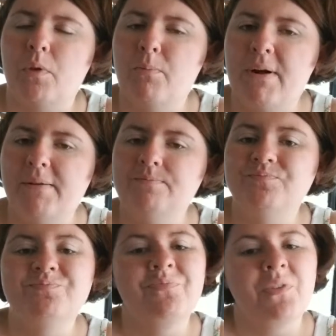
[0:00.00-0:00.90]
But
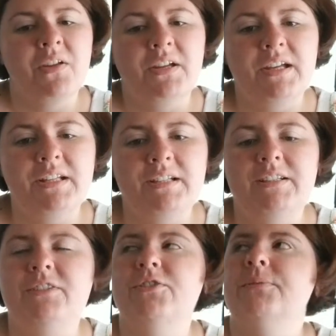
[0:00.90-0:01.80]
it
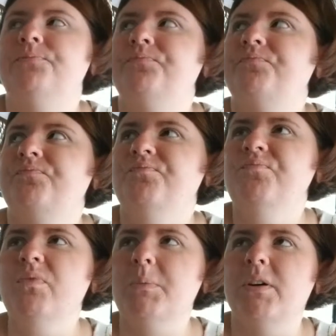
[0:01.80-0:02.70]
is
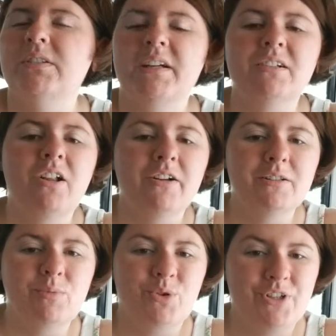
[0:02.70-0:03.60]
about 9 o'clock in
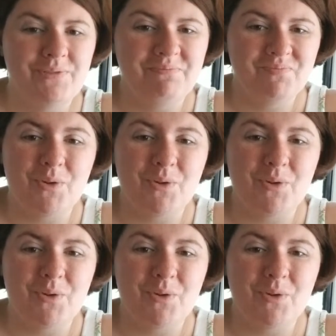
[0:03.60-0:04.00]
the morning.